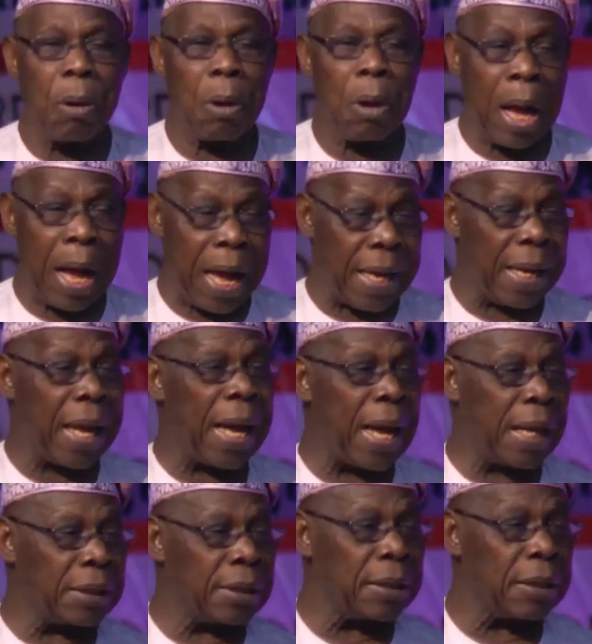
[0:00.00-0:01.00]
I
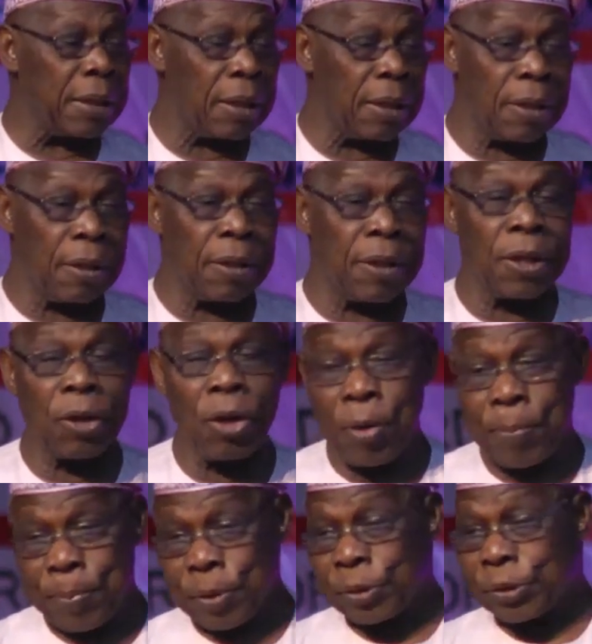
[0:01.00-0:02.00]
had the
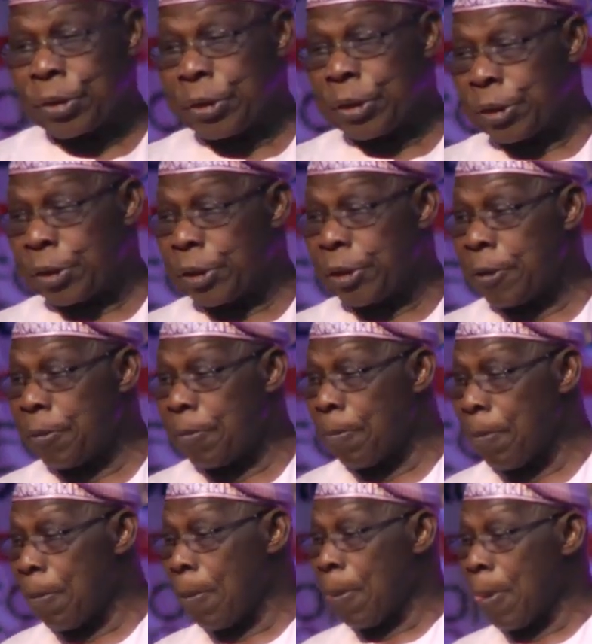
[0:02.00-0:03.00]
opportunity
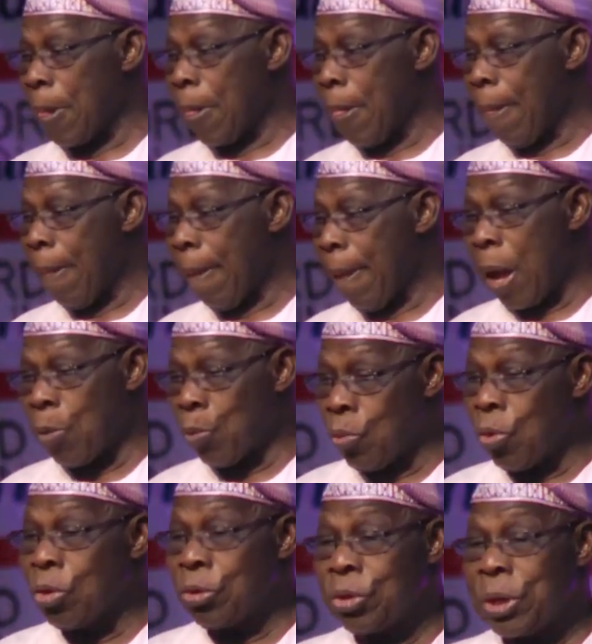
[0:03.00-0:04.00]
and
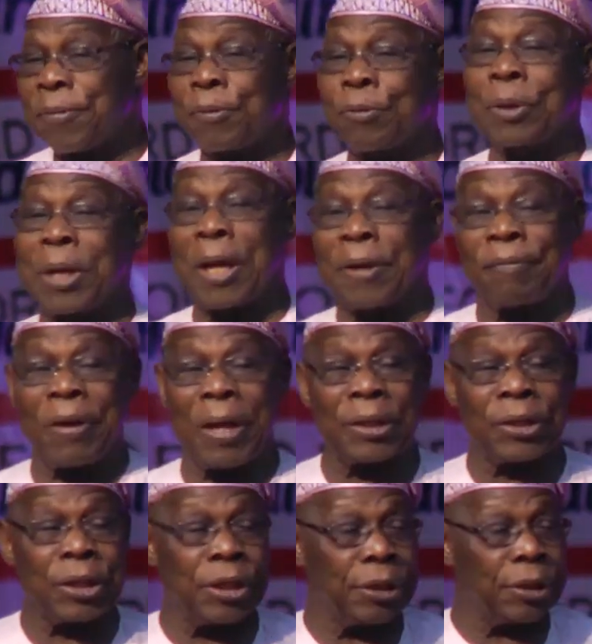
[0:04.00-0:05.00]
wonderful
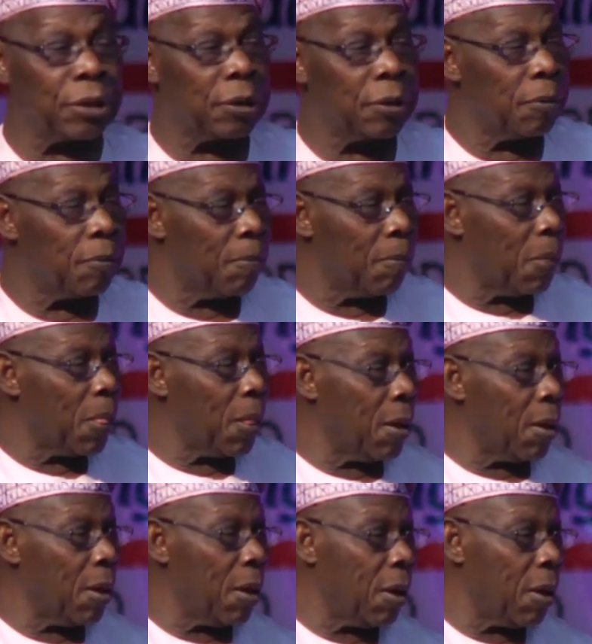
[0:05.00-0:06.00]
advantage
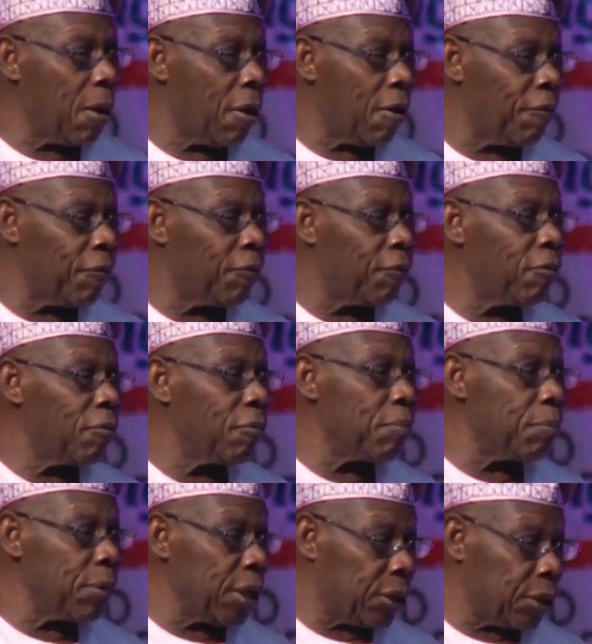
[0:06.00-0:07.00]
of
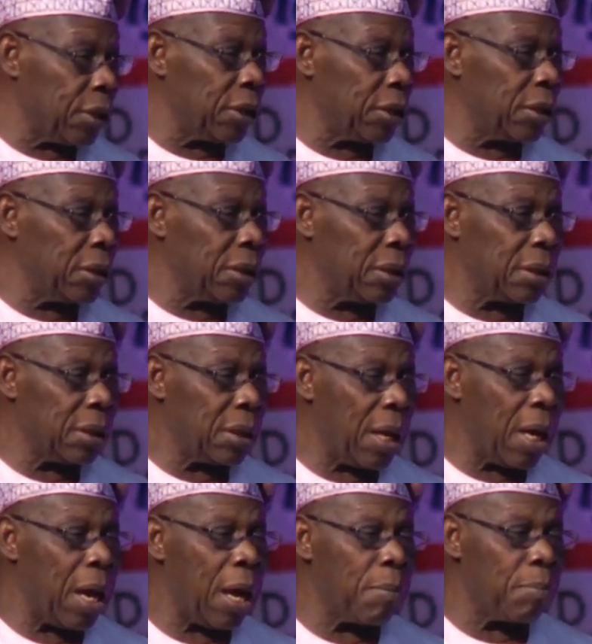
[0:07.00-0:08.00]
meeting
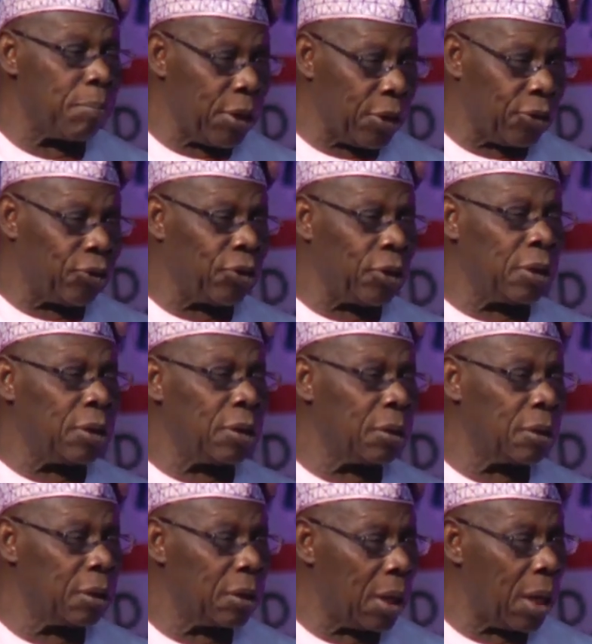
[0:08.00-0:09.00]
and mixing
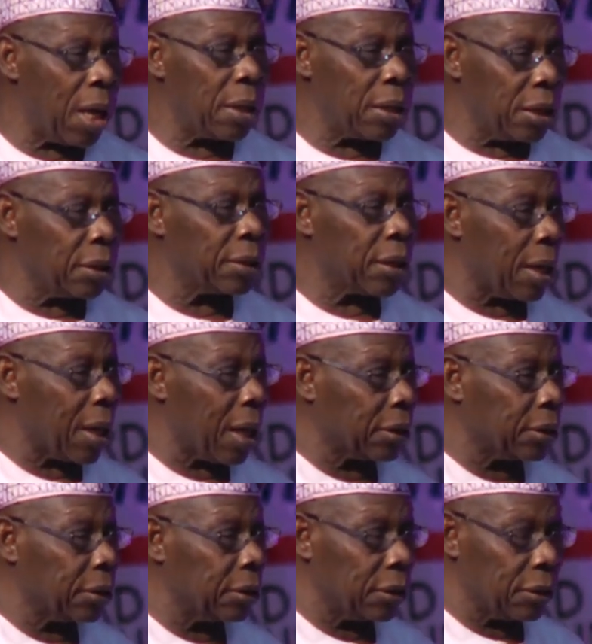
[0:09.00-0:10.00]
and
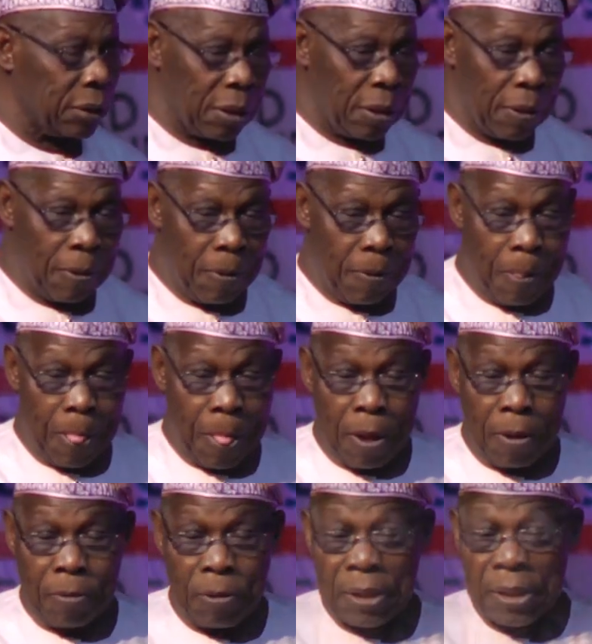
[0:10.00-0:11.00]
interacting
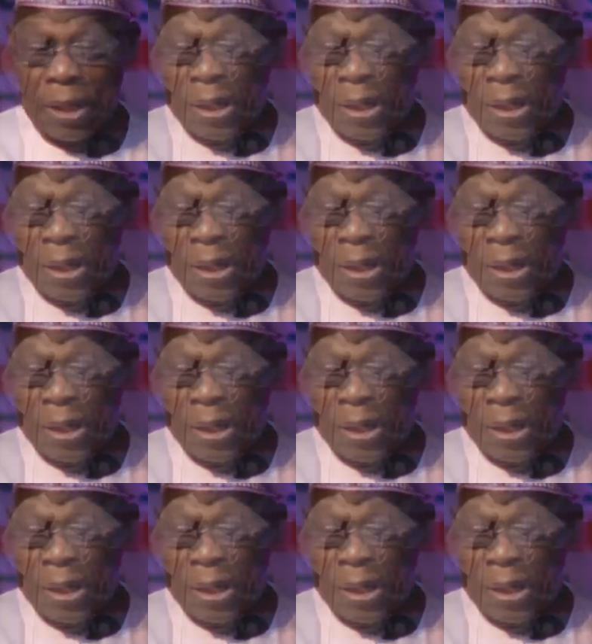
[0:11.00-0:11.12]
with the